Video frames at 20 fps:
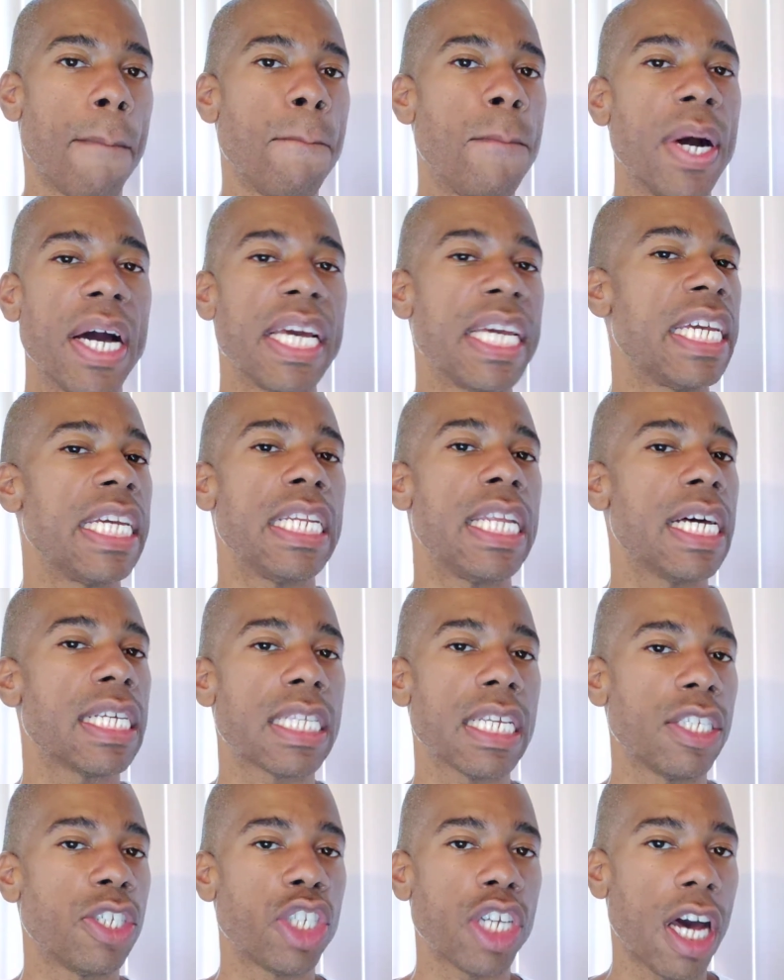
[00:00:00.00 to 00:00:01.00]
But he
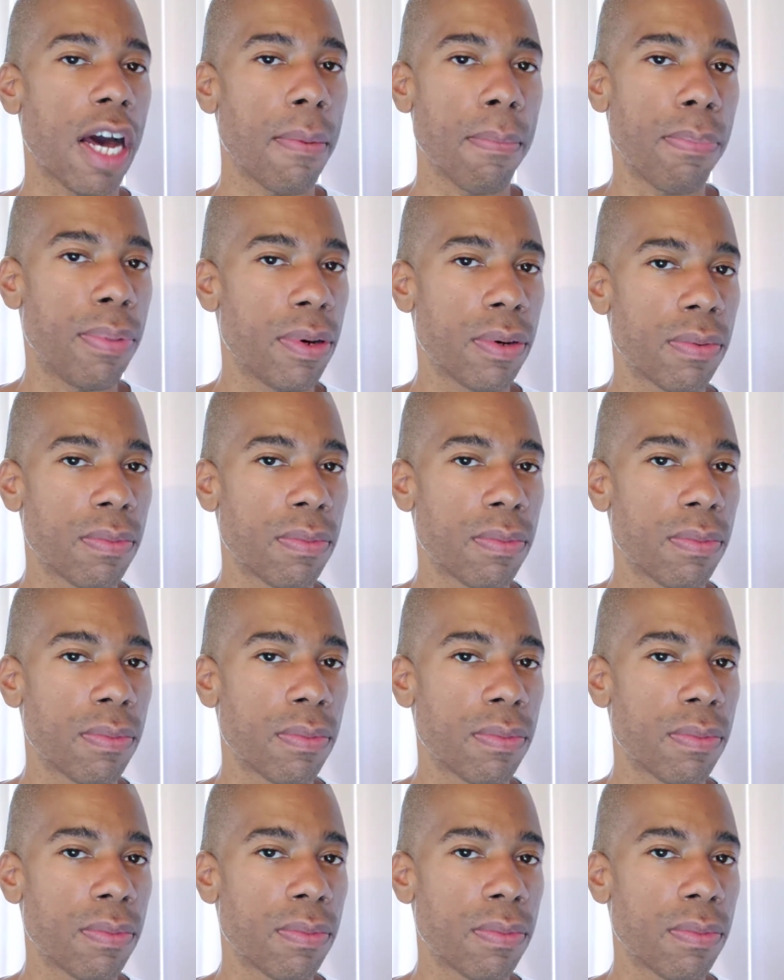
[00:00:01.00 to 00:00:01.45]
doesn't jump